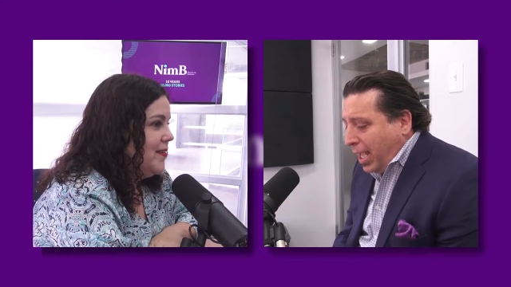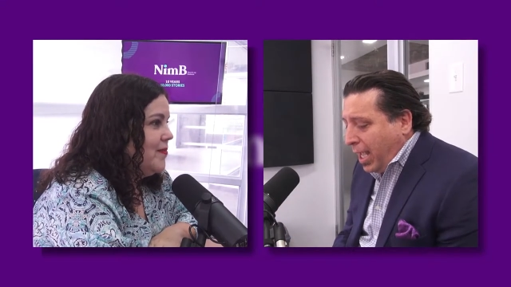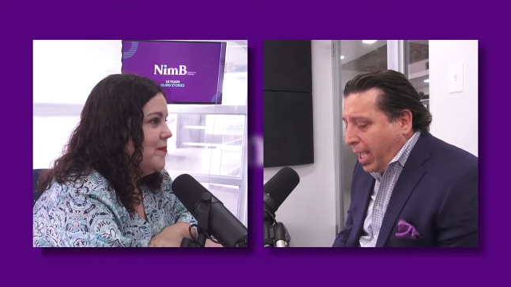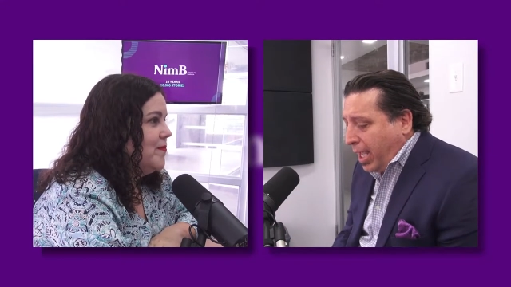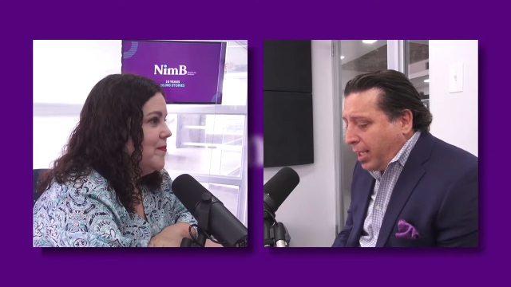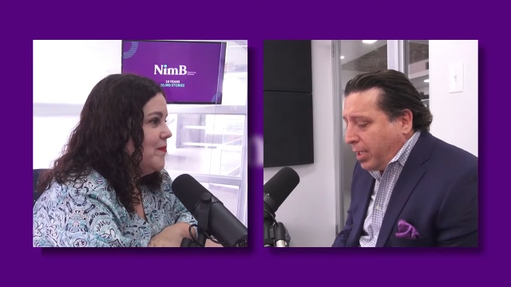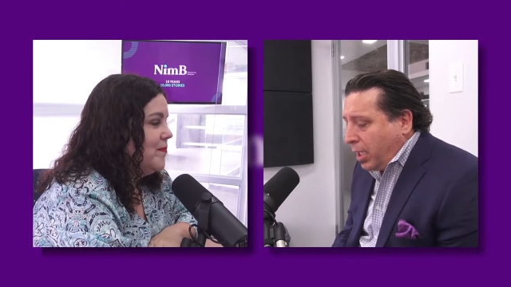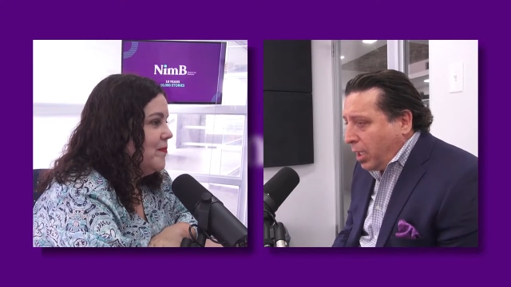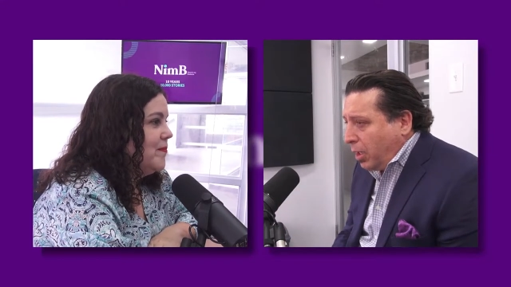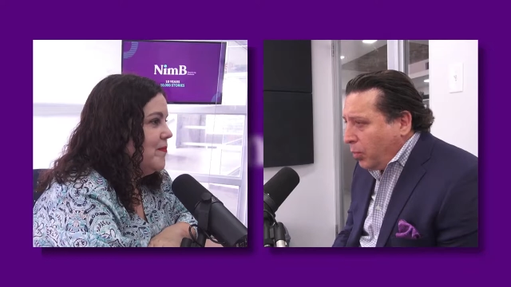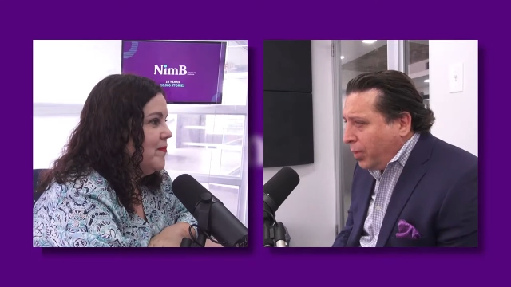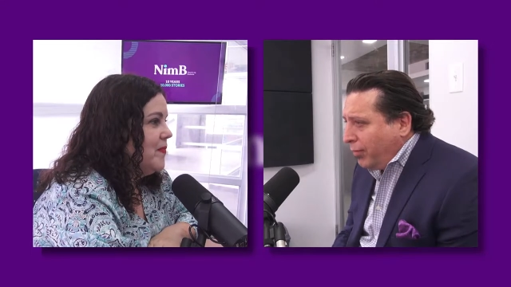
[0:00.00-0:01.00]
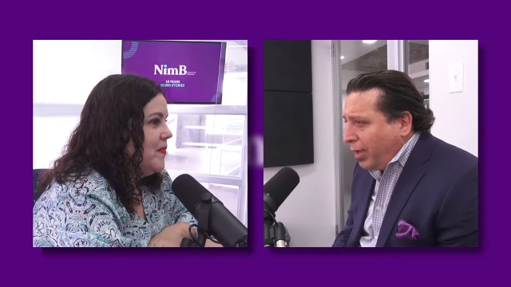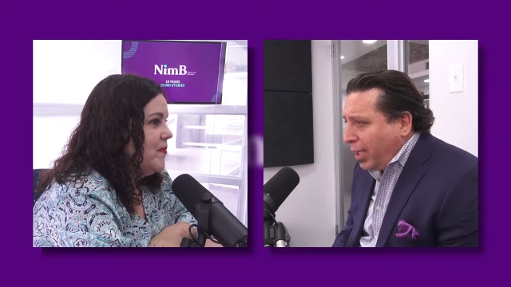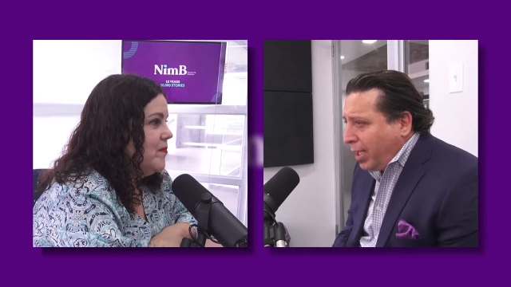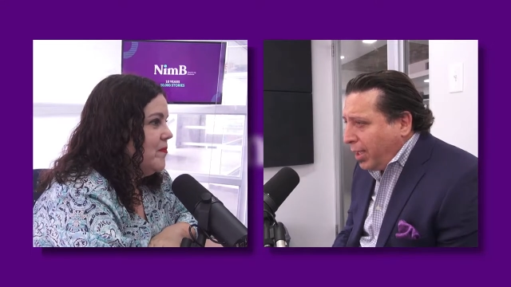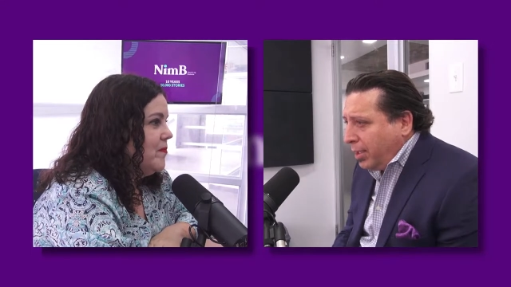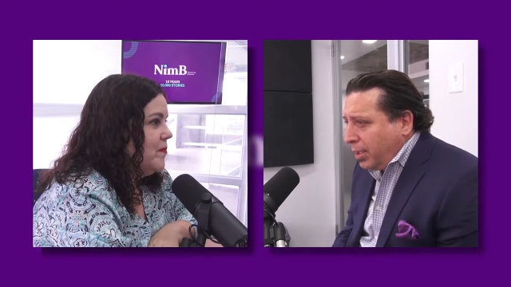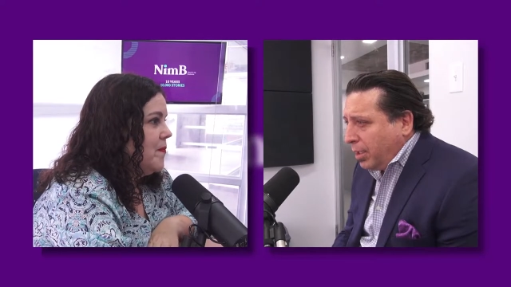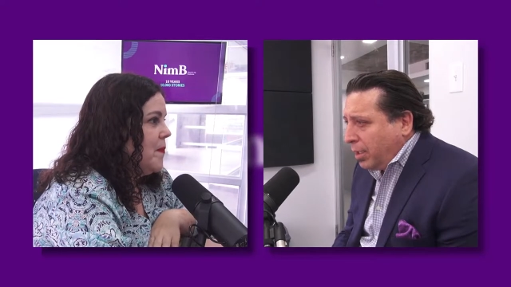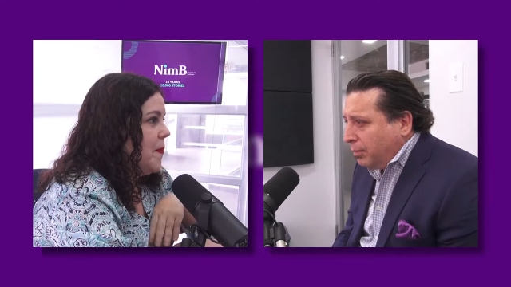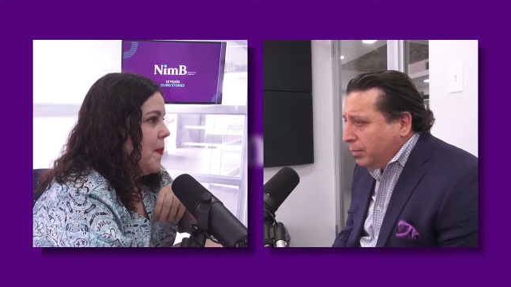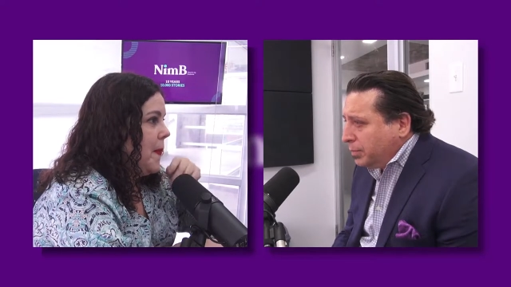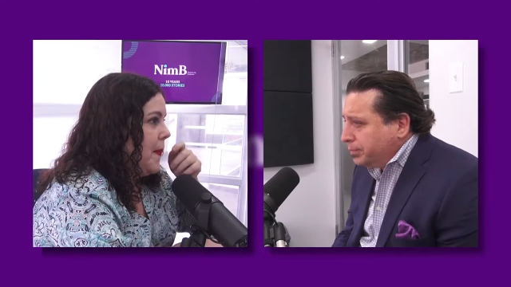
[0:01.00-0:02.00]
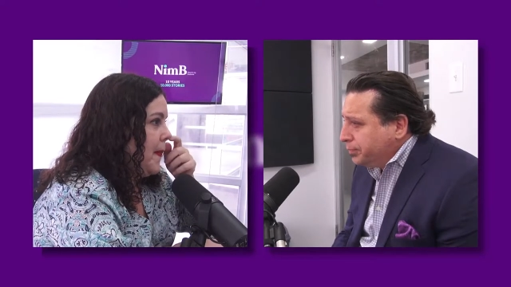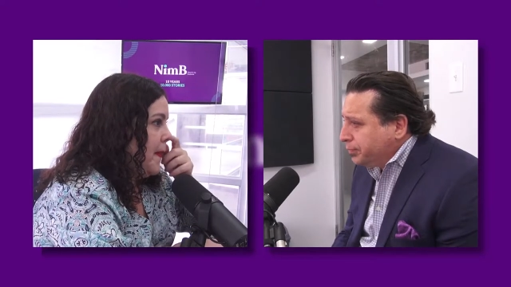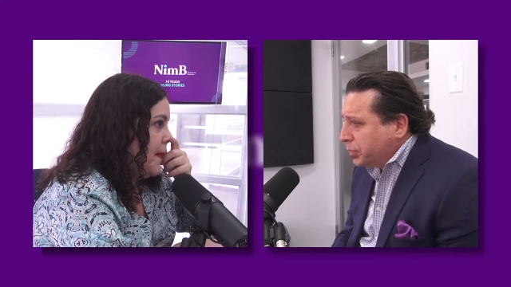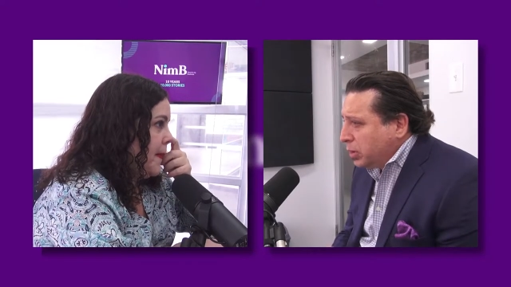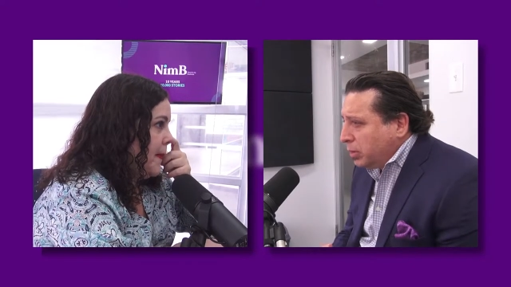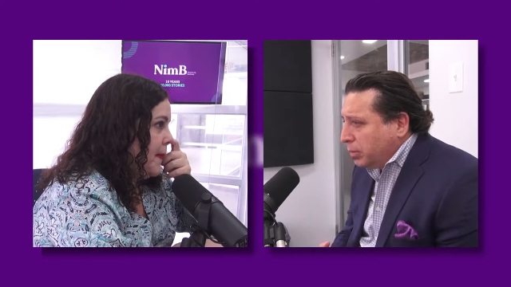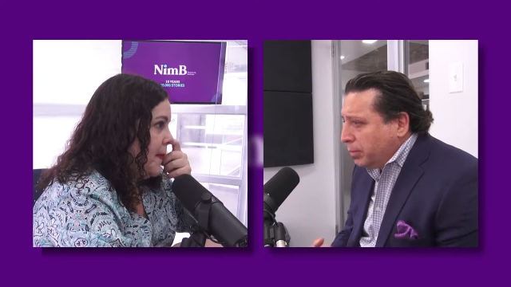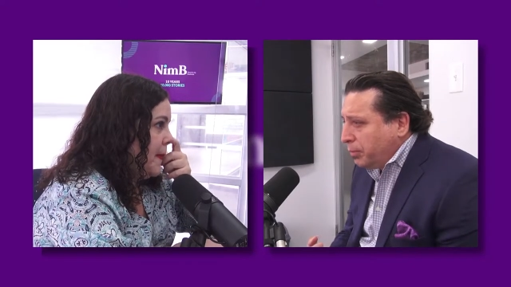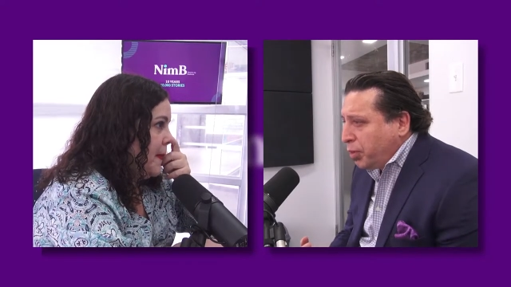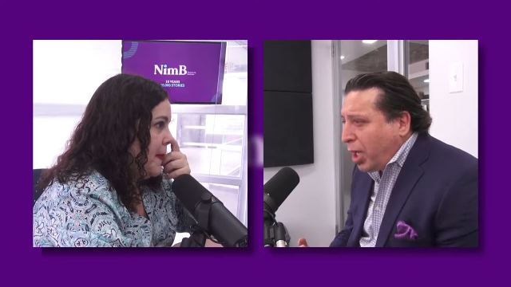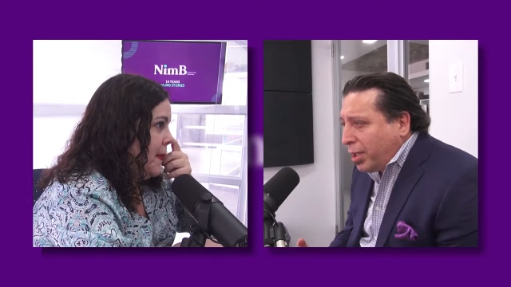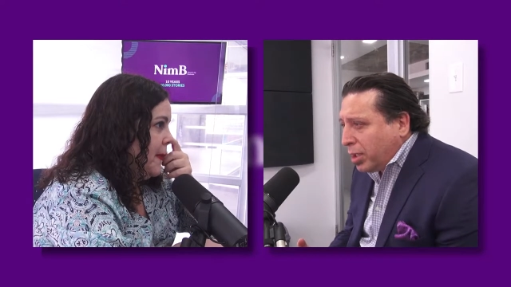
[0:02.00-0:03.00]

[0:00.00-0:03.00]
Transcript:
Speaker 1: And uh, we've had um, product